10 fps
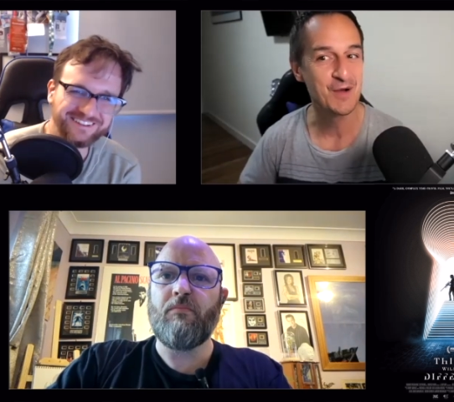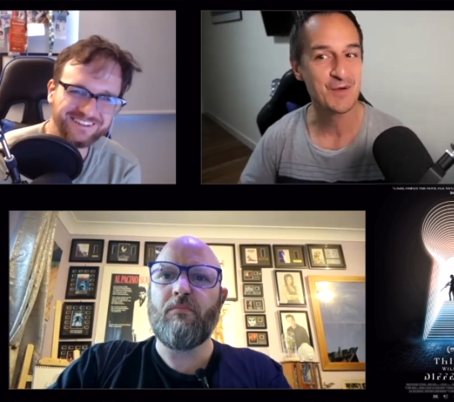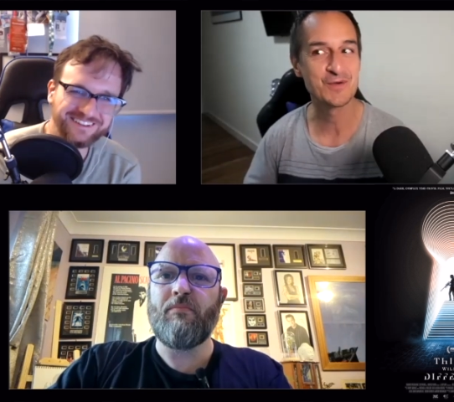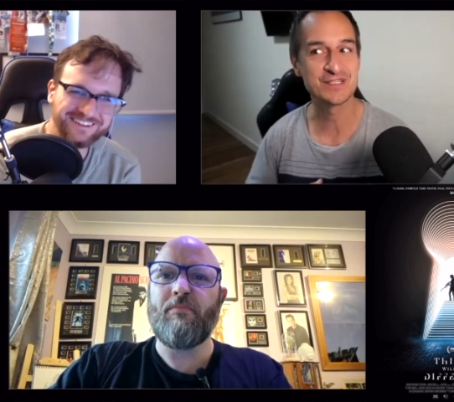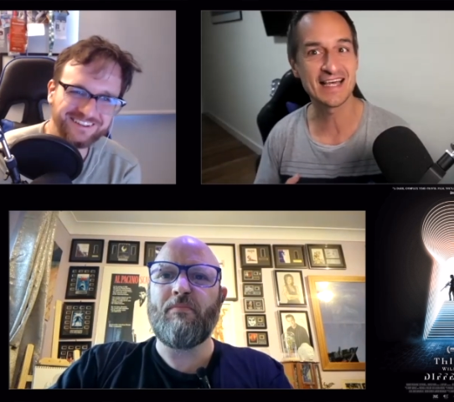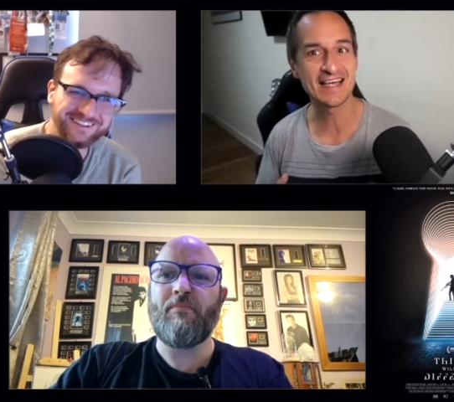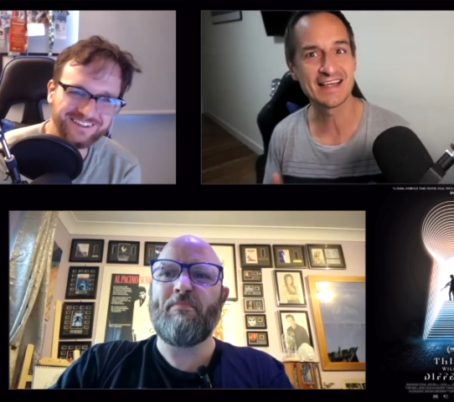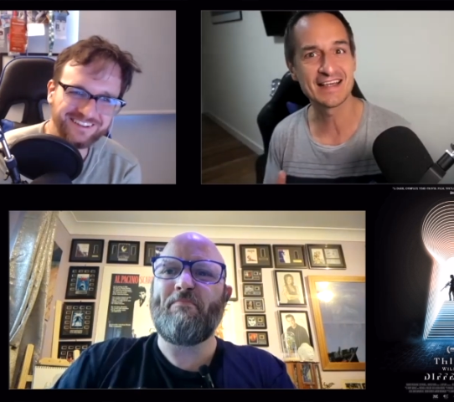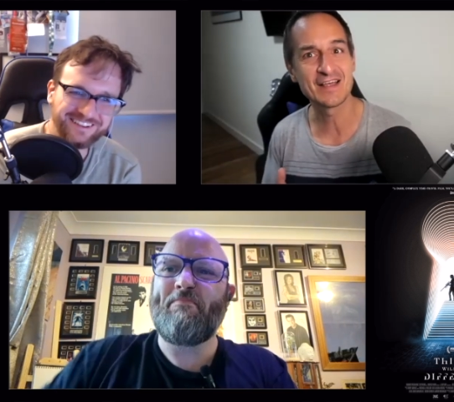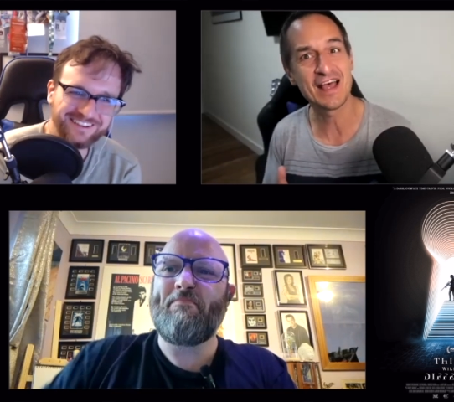Speaker 1: Was that
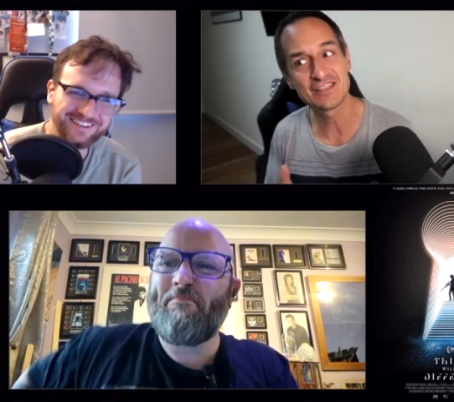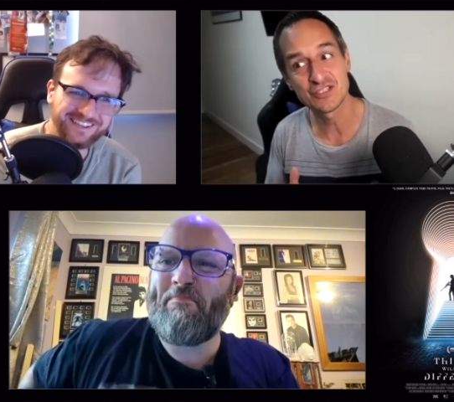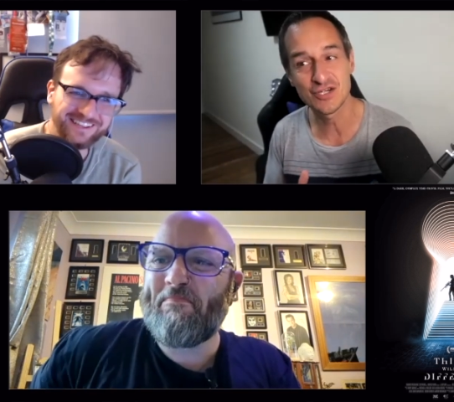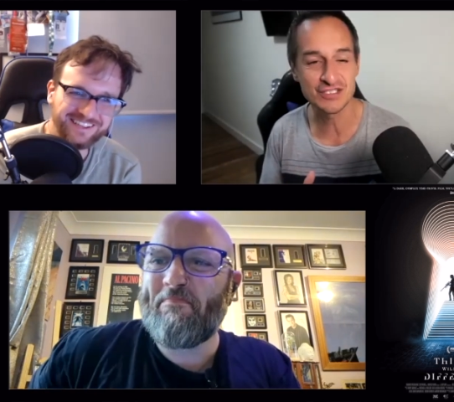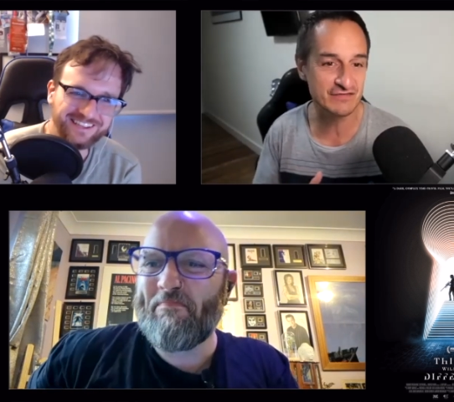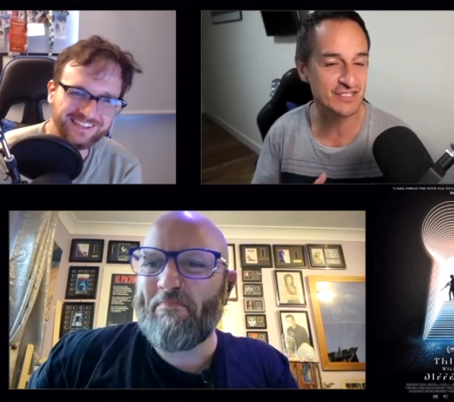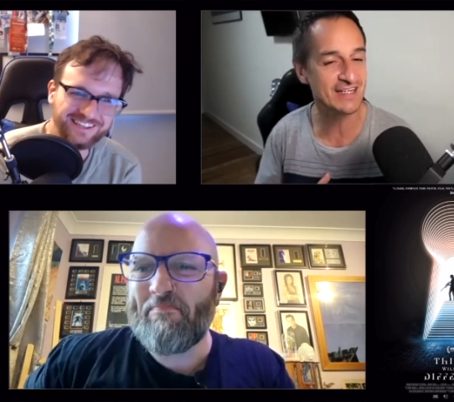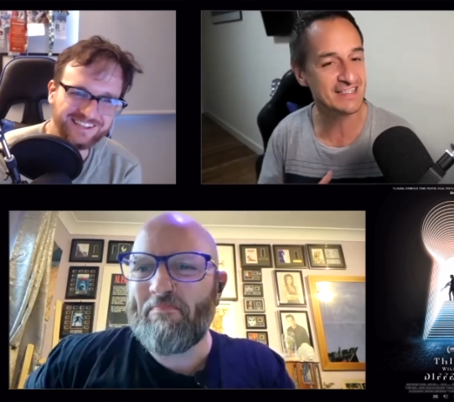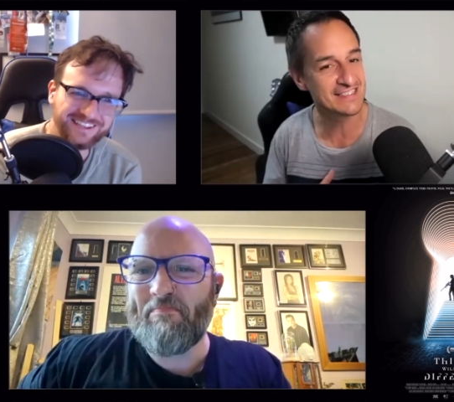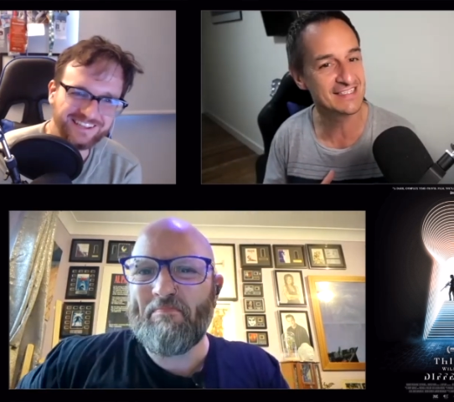a sort of
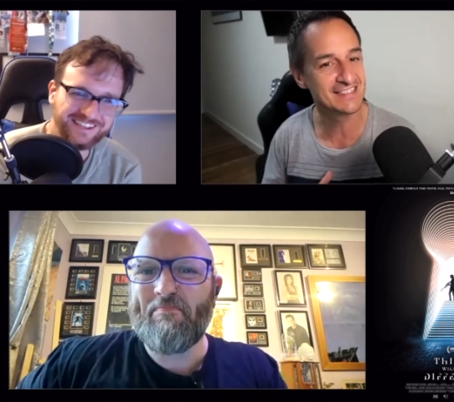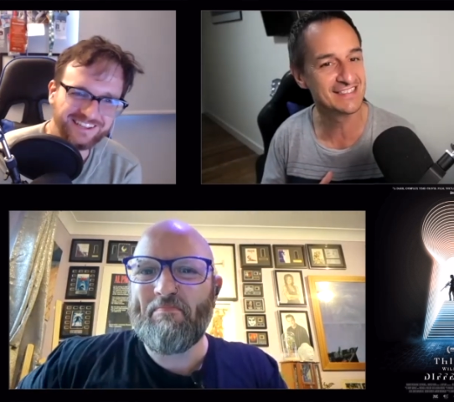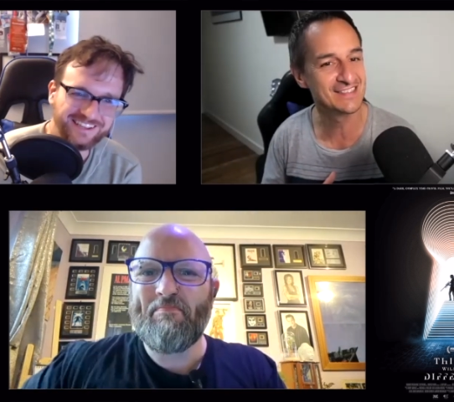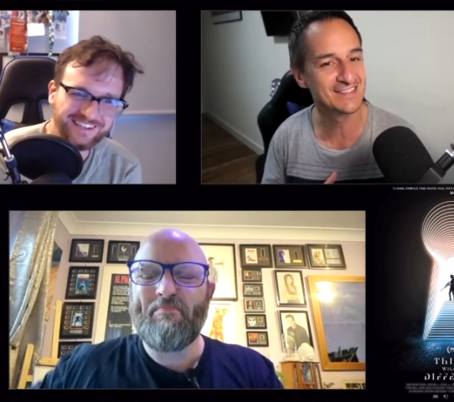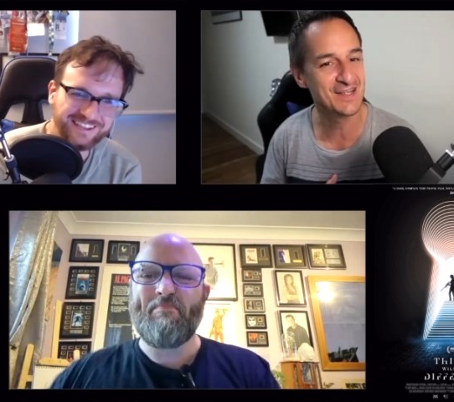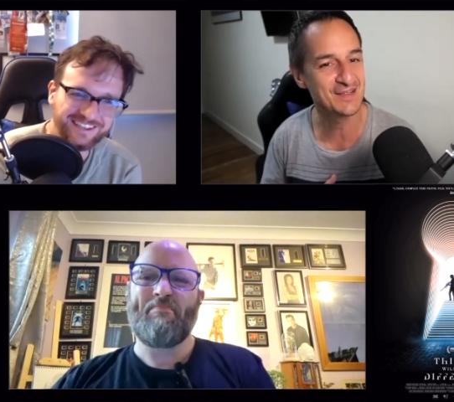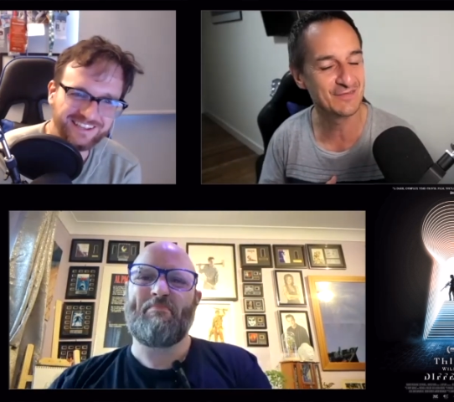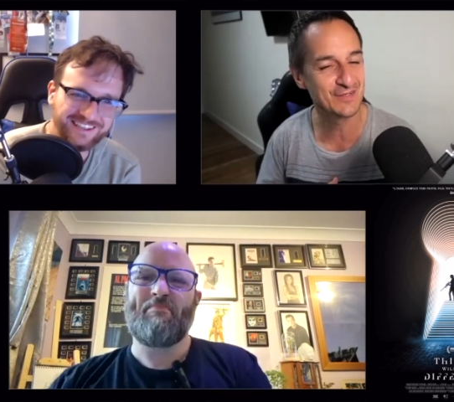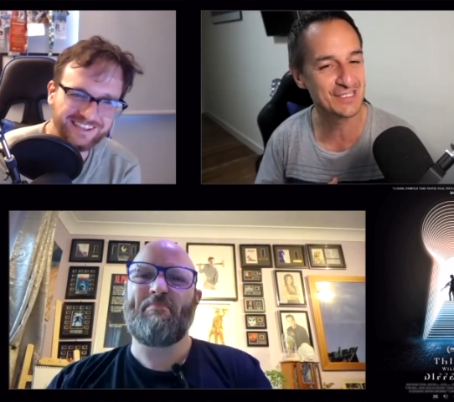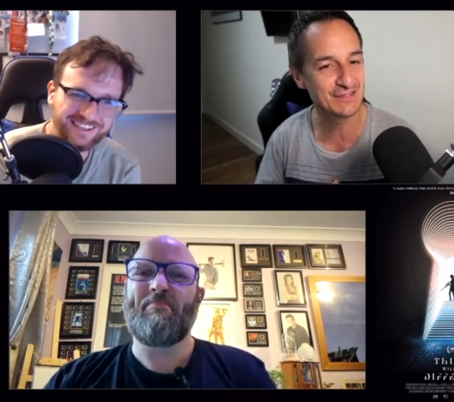genesis
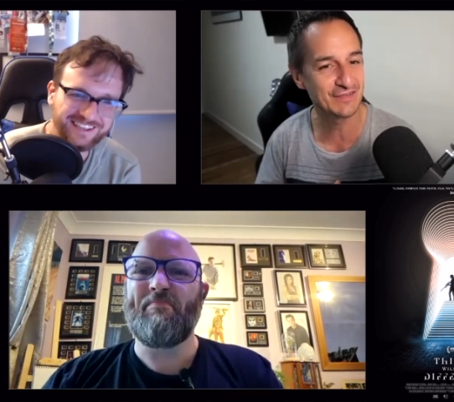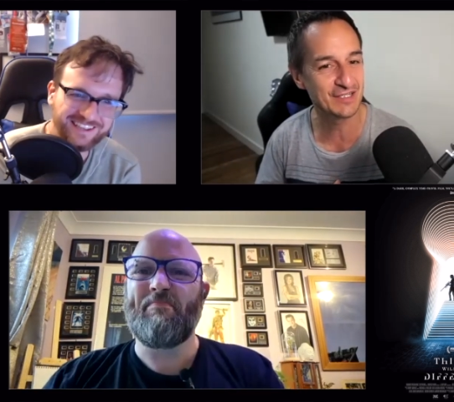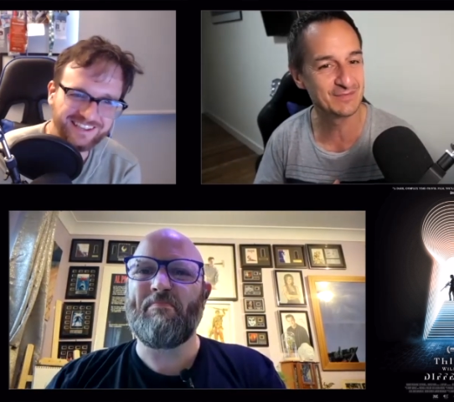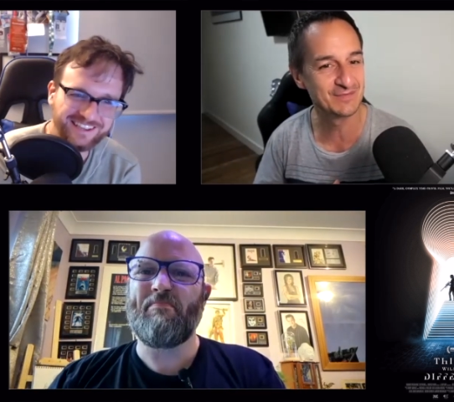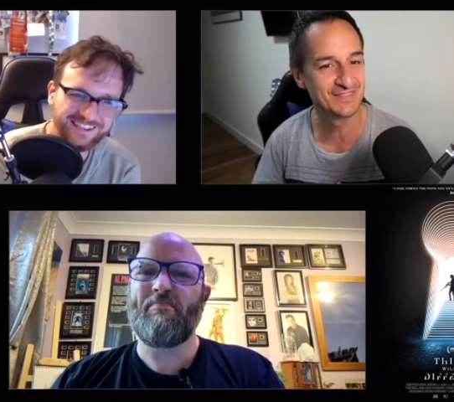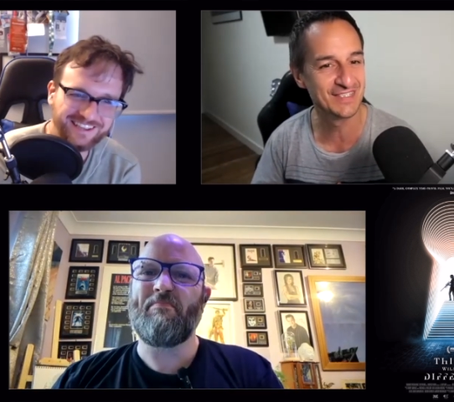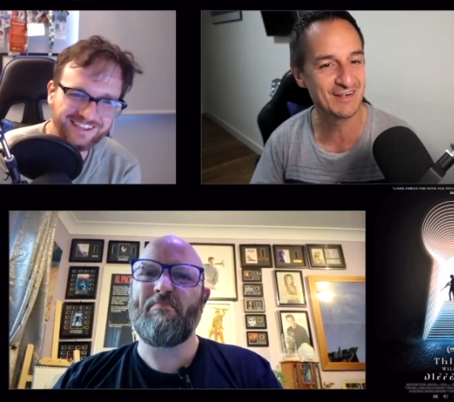for this film in a